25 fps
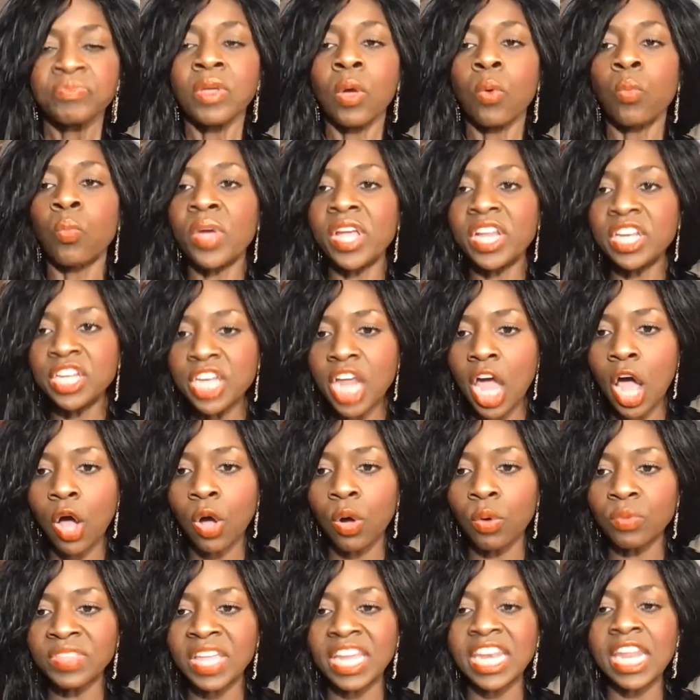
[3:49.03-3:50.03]
We
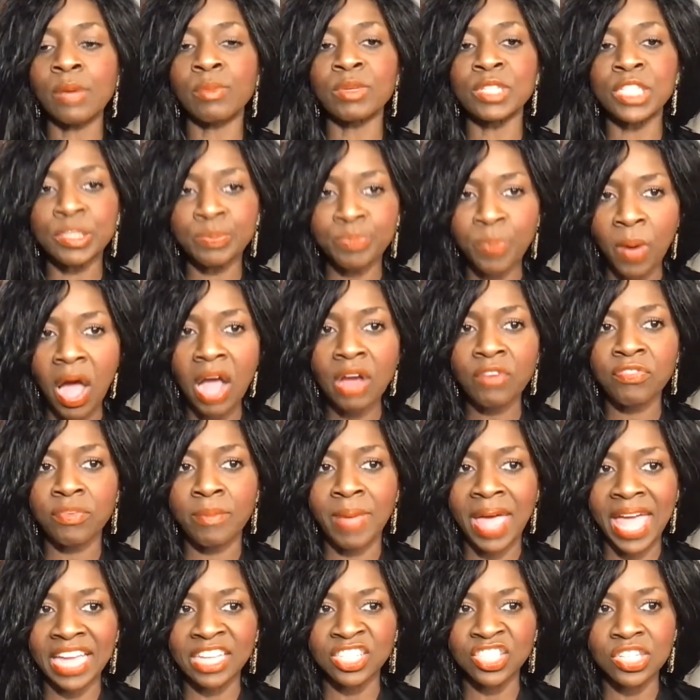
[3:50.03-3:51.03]
know that it was sparked from
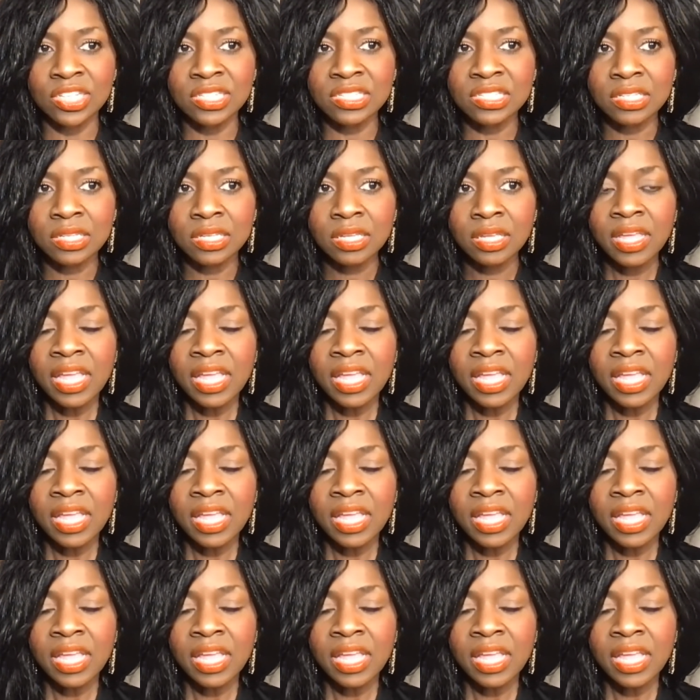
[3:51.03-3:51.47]
Asians.